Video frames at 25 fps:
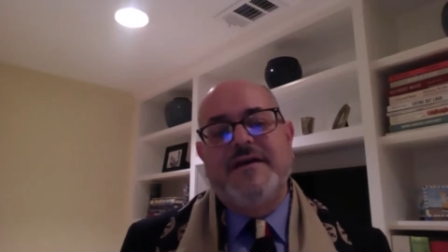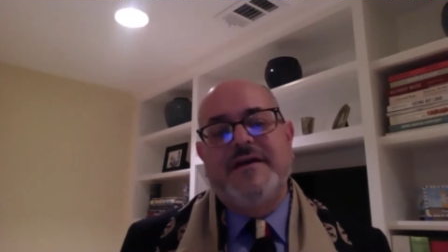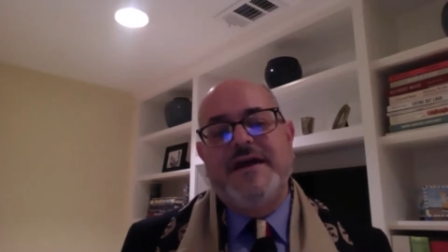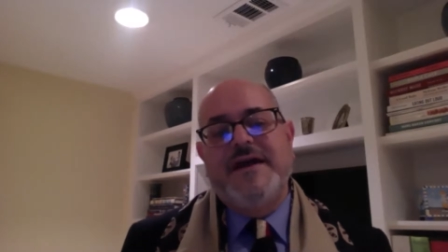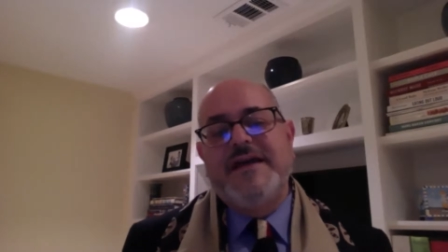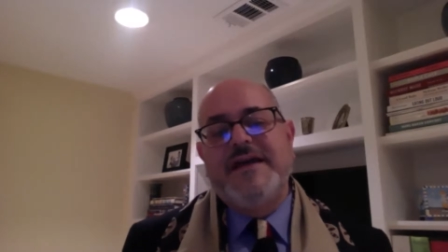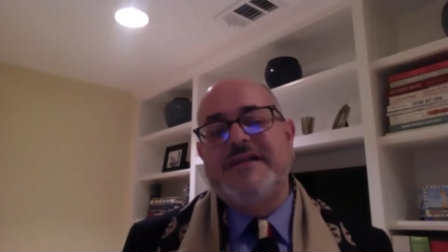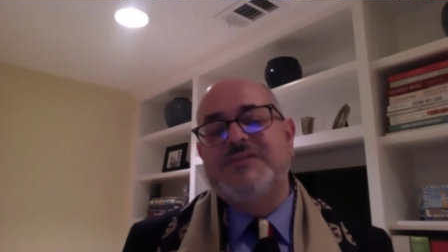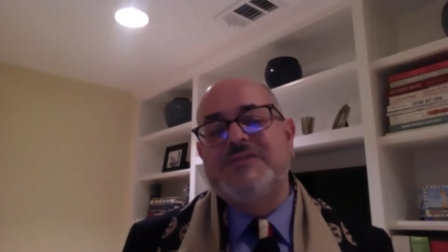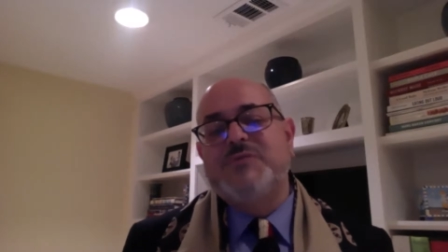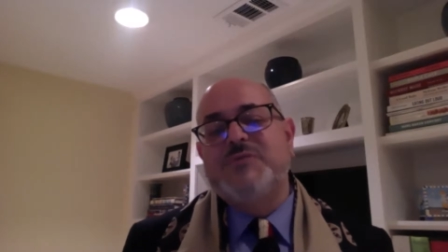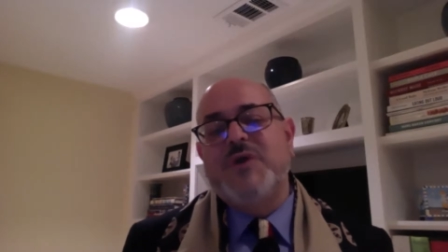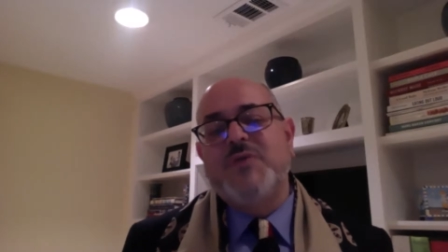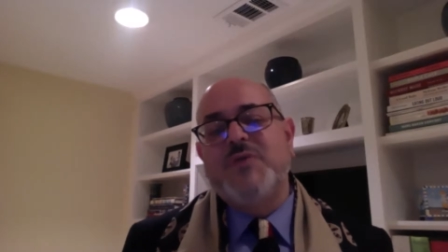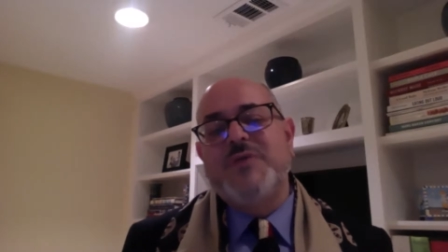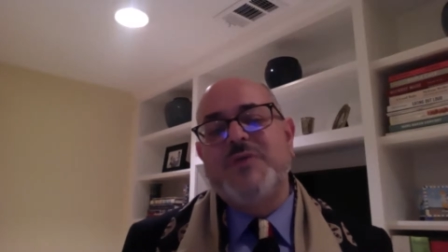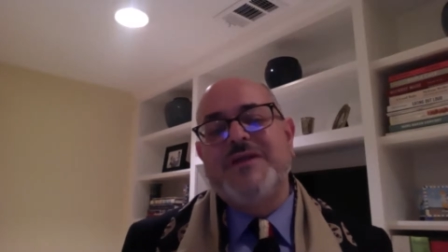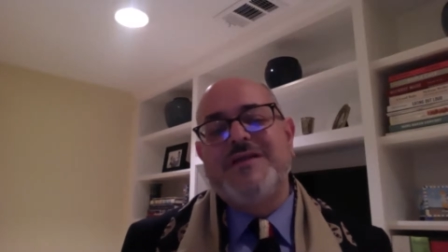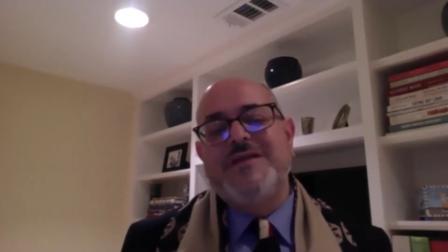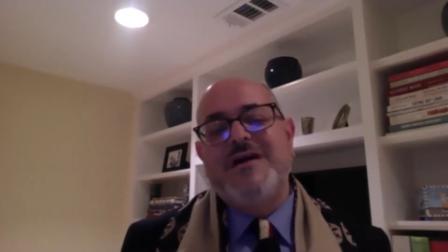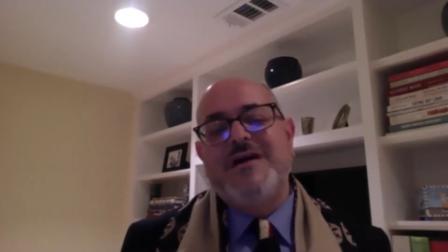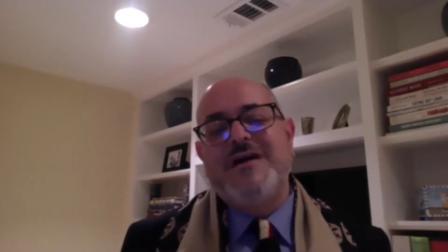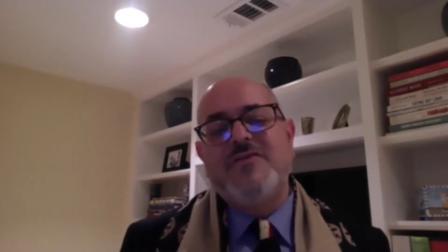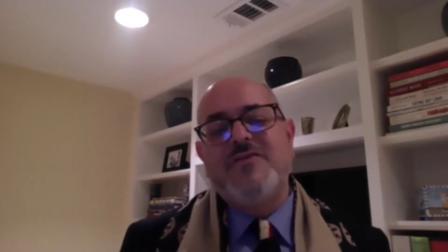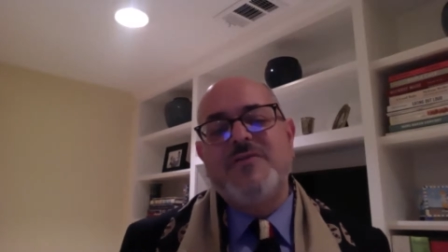It is when we
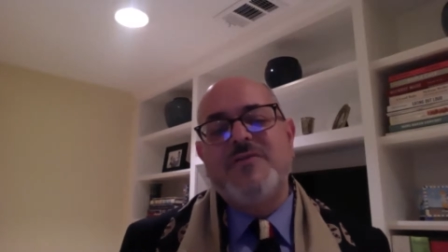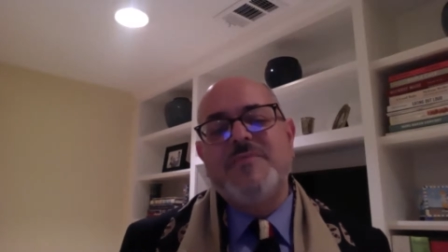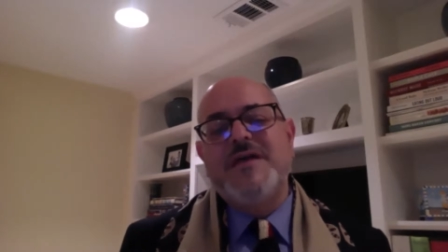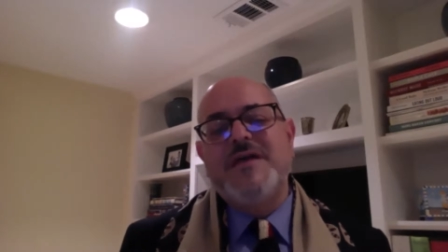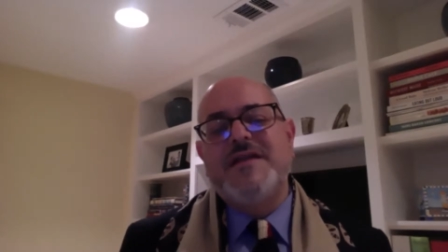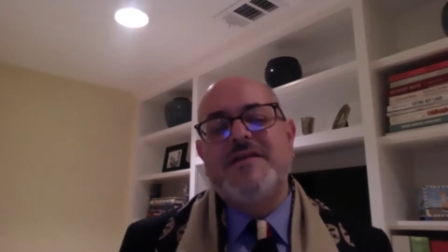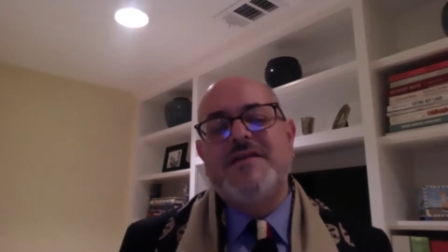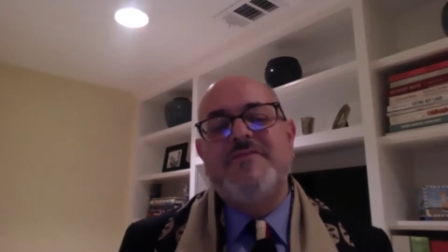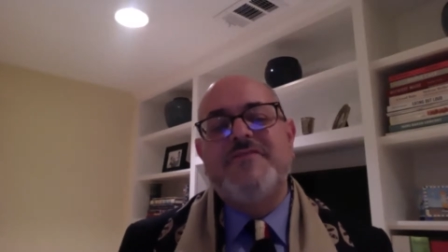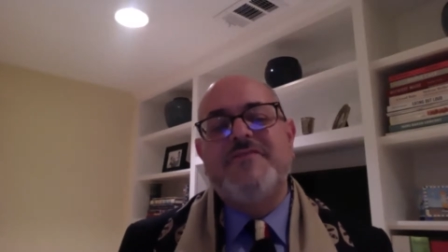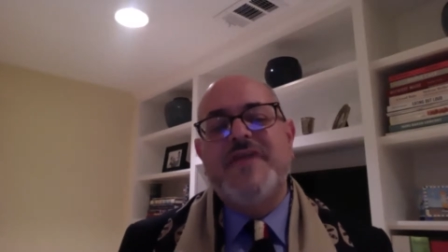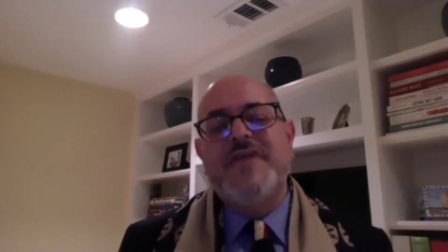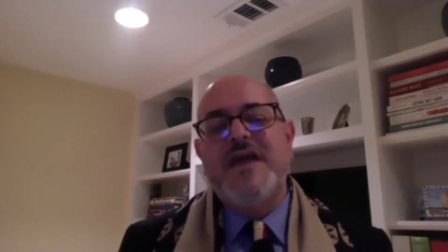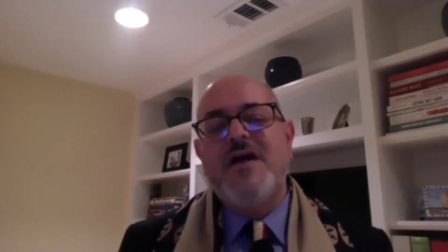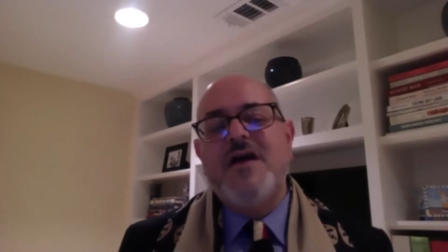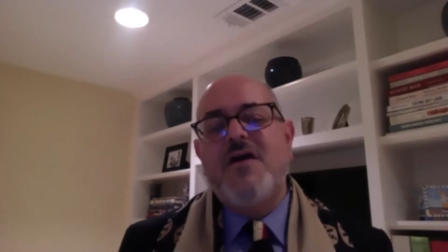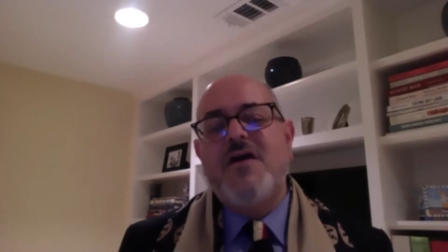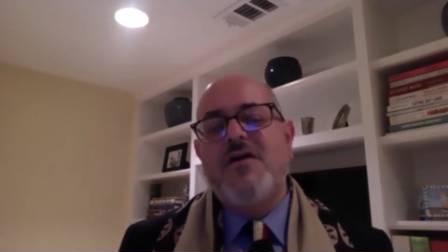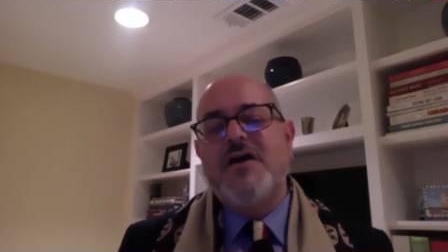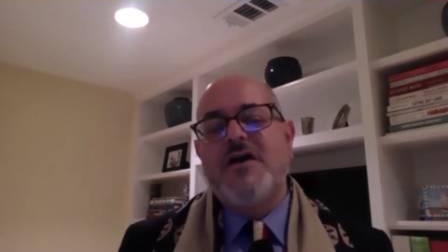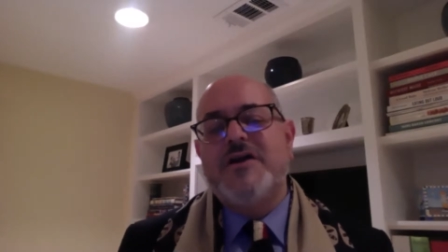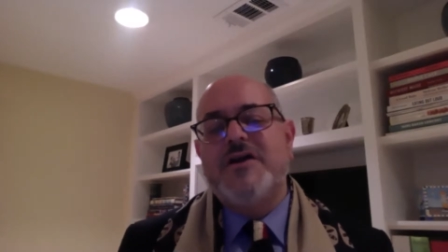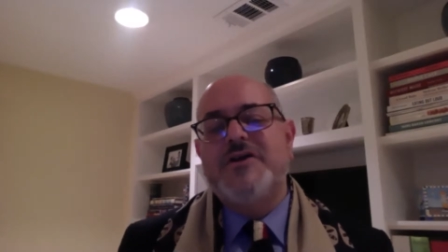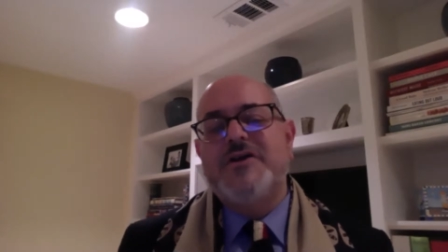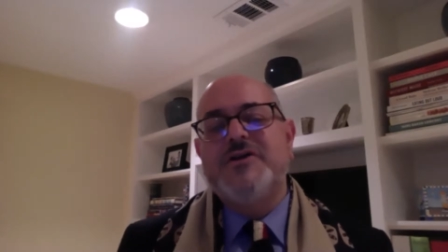tell them that if they
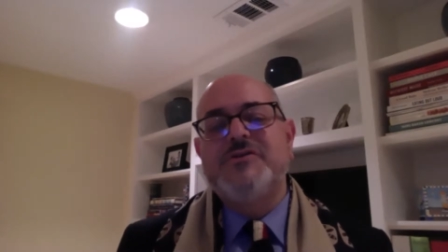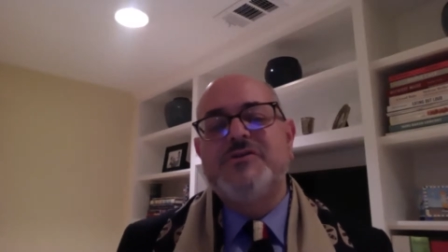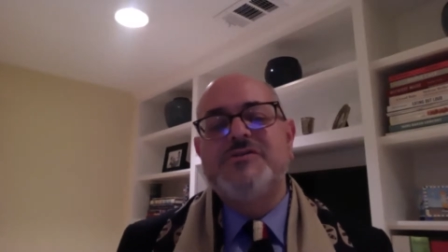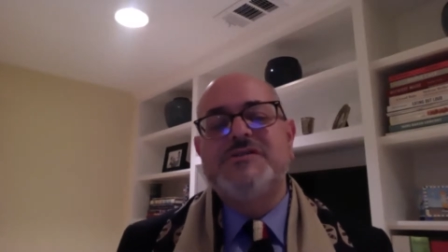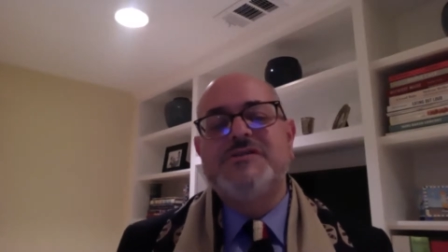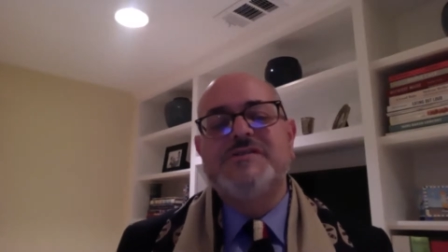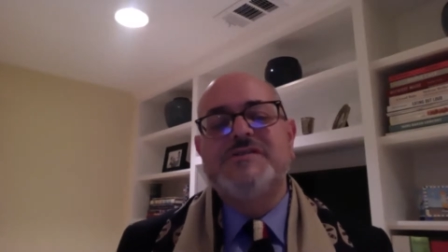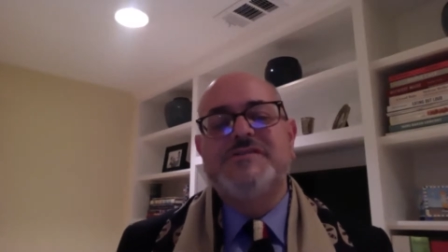are accused